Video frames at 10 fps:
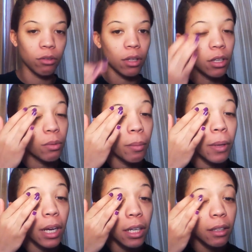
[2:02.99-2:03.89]
using this one
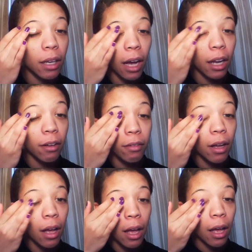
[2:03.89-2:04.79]
because it kind of
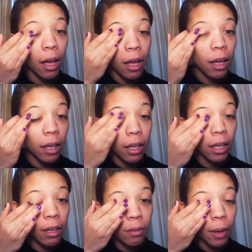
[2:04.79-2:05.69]

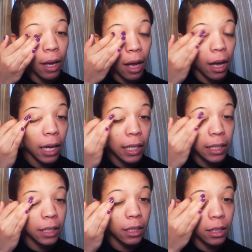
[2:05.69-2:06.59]
gives my
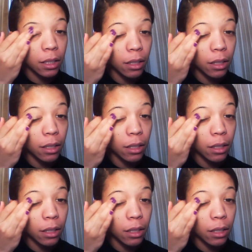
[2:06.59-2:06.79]
eyes,